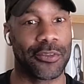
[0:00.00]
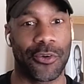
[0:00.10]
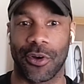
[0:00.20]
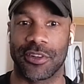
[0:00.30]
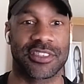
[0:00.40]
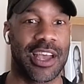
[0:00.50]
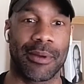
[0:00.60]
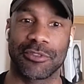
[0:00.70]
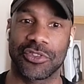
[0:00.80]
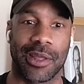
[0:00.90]
forth all the time.
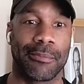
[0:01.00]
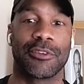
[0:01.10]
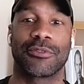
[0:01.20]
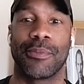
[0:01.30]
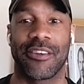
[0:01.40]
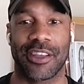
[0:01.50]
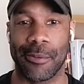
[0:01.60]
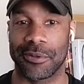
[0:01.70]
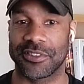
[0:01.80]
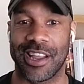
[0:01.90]
I'm sure like most married
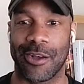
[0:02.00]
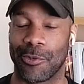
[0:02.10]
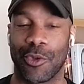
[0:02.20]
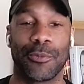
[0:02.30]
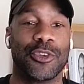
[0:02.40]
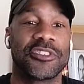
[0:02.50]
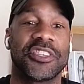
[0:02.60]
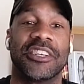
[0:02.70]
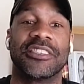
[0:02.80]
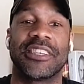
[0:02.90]
couples now, you'll sit
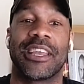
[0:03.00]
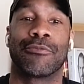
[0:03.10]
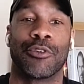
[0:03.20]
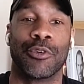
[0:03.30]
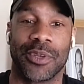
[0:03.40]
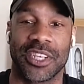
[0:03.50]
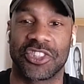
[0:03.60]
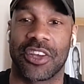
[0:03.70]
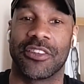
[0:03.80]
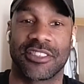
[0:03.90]
in the same room with each
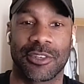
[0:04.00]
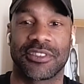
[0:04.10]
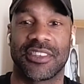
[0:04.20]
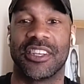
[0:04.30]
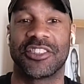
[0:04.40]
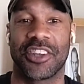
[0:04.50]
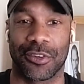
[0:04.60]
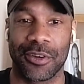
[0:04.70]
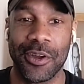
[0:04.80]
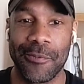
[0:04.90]
other and still send each
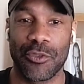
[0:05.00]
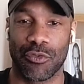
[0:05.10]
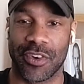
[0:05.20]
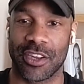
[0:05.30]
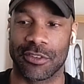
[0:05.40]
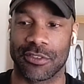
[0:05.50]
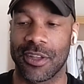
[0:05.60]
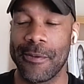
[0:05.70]
other reels.